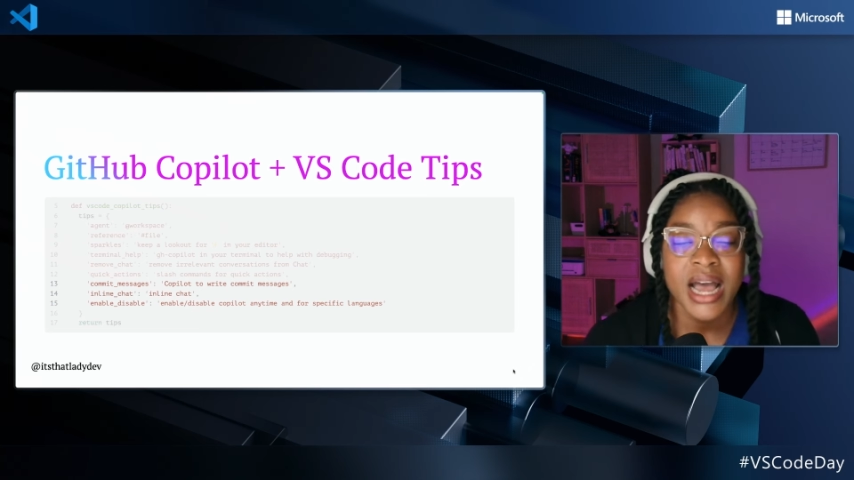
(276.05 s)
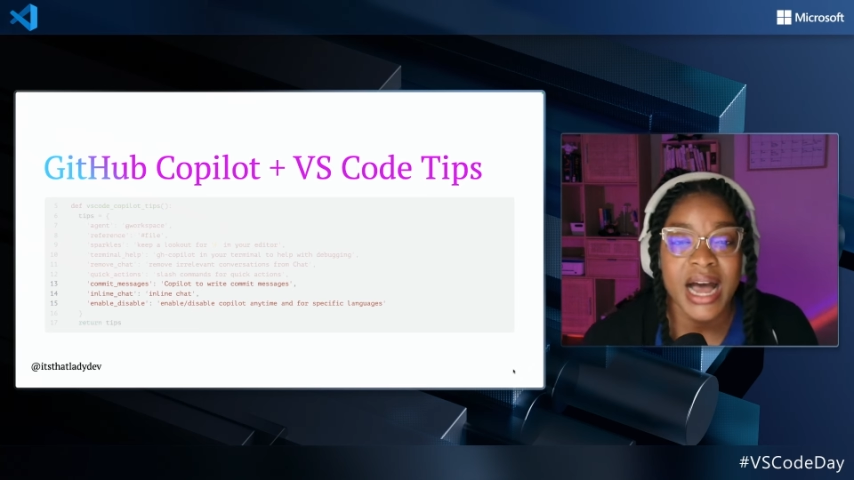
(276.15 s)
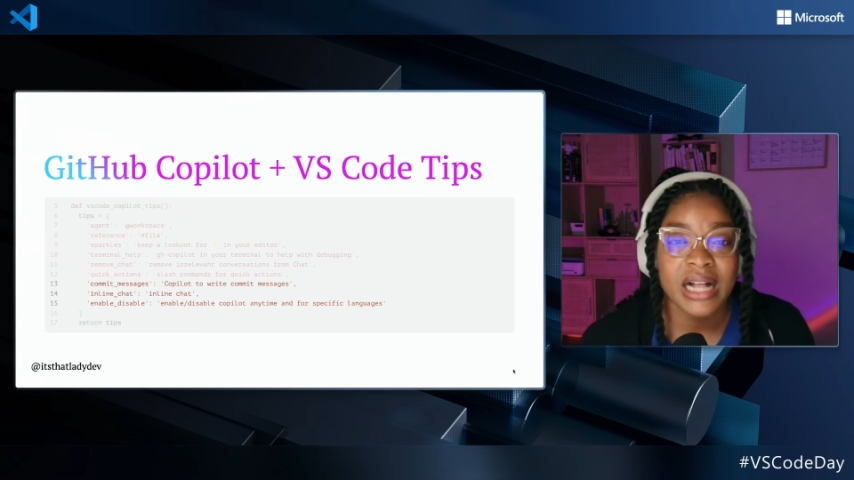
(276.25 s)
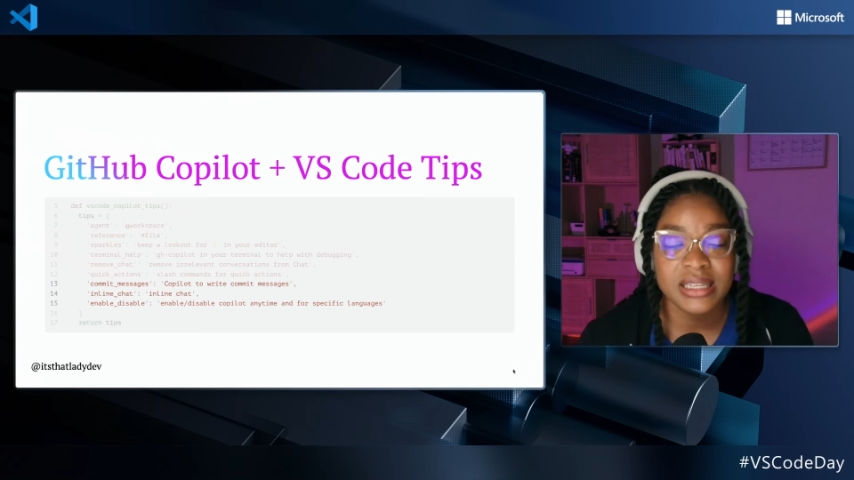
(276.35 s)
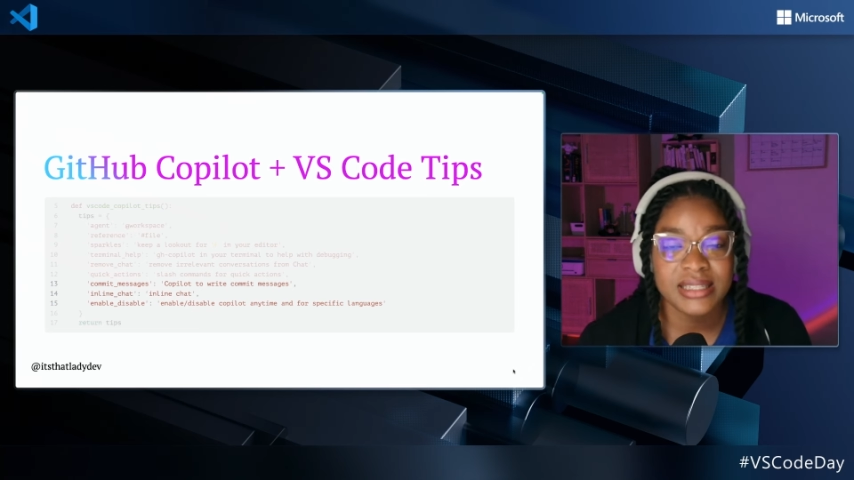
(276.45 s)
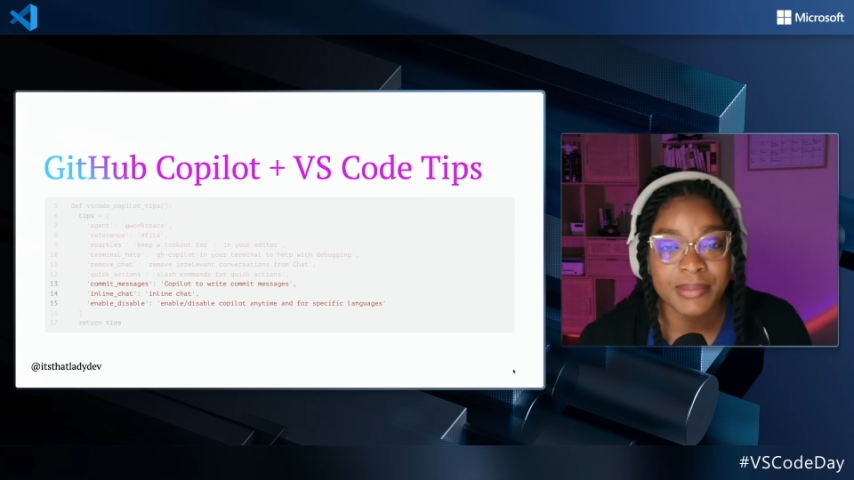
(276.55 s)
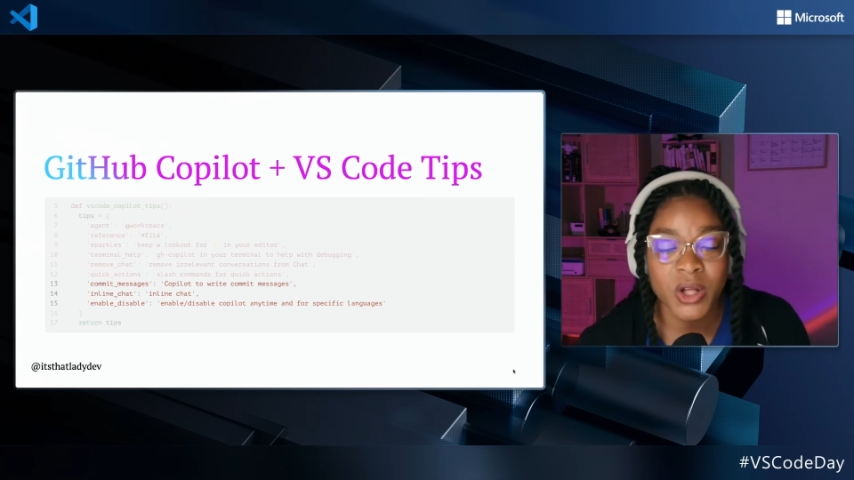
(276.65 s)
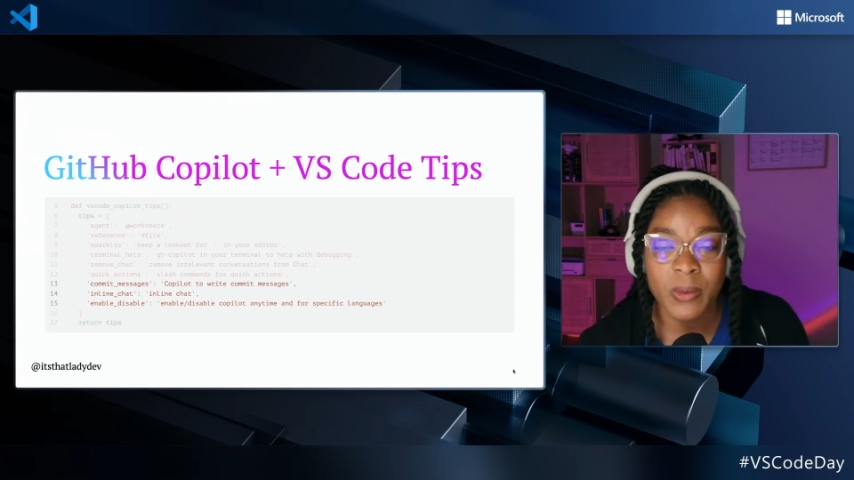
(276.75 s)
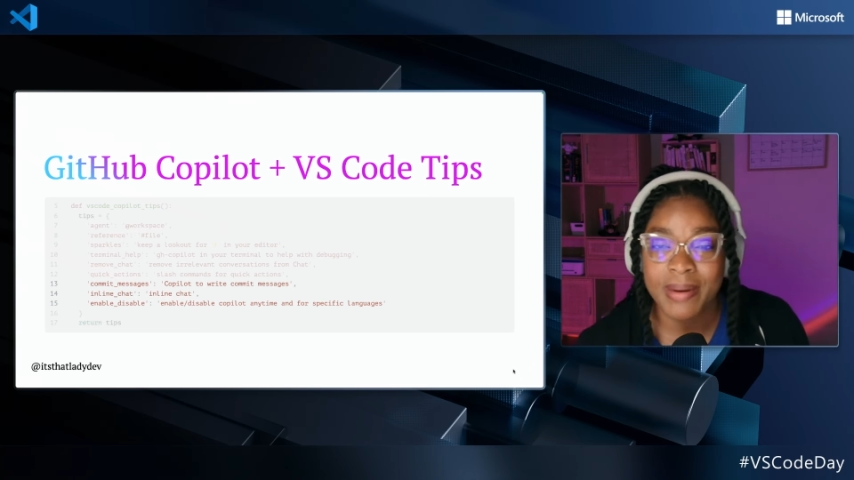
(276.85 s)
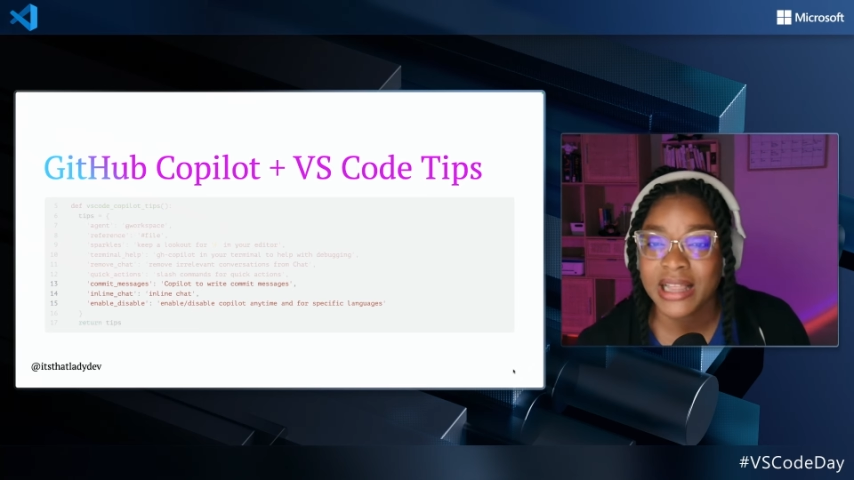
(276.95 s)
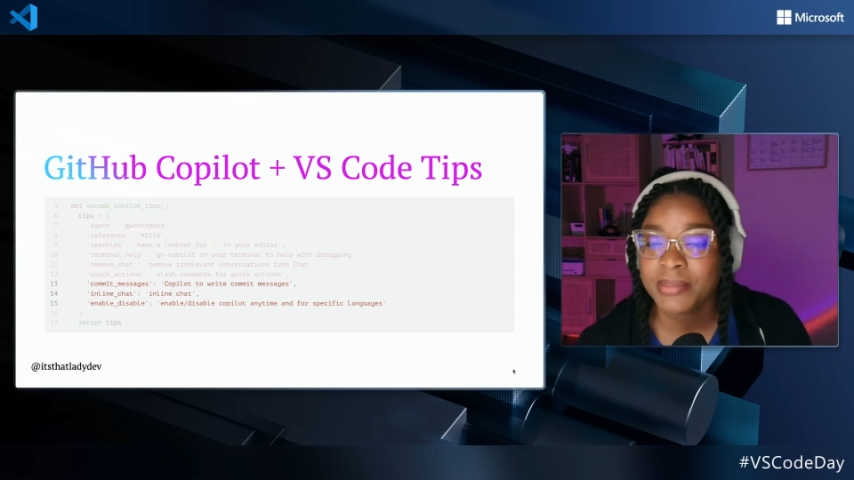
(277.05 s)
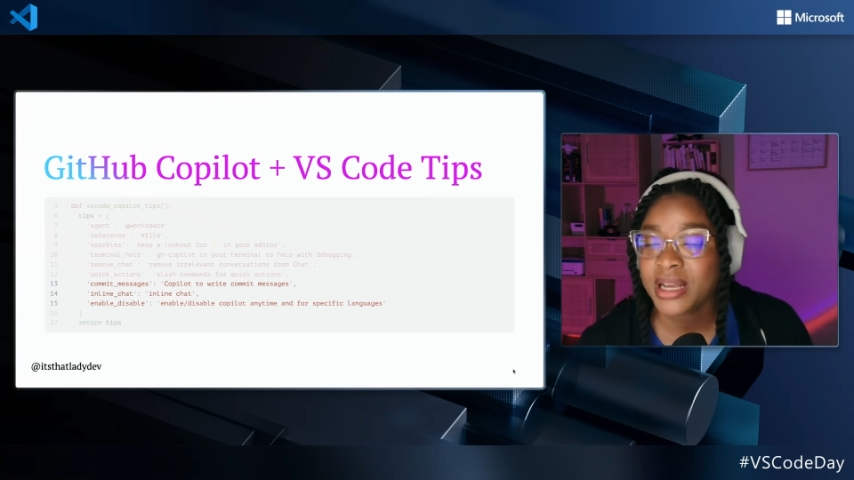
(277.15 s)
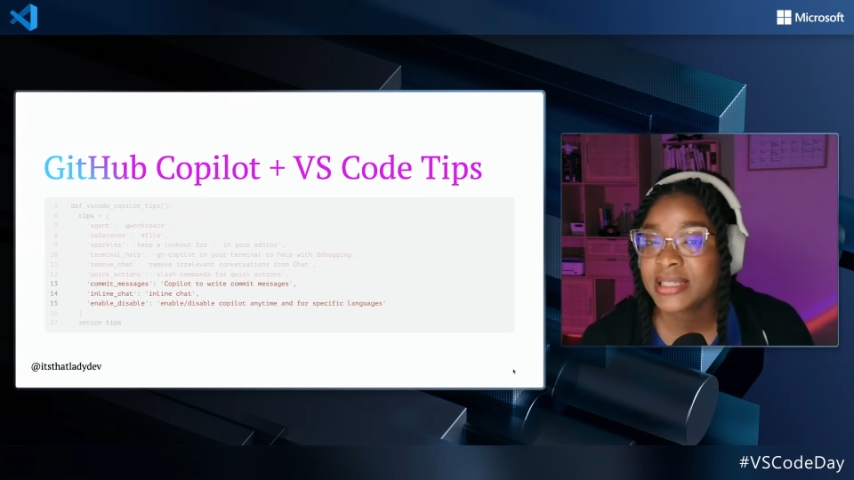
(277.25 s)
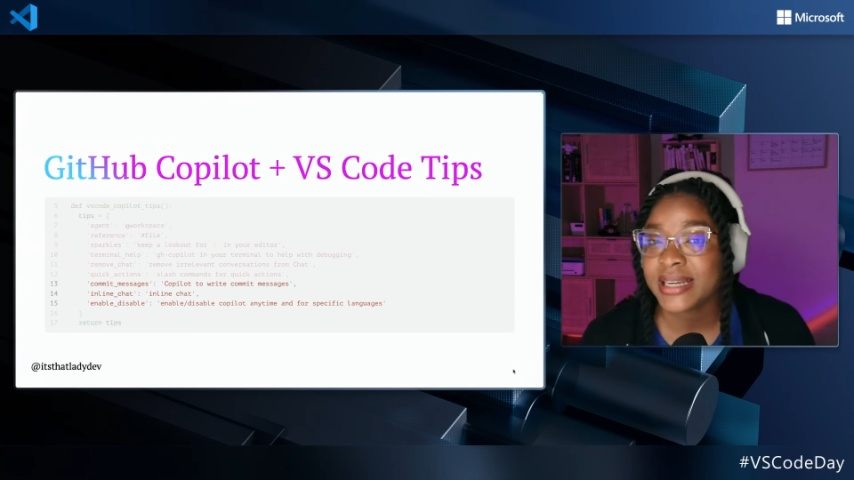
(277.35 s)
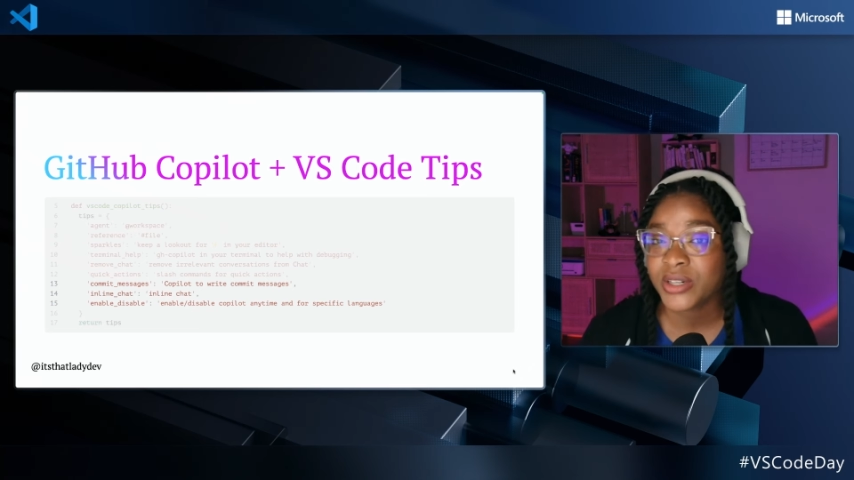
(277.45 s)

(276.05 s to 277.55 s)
I'll disable Copilot because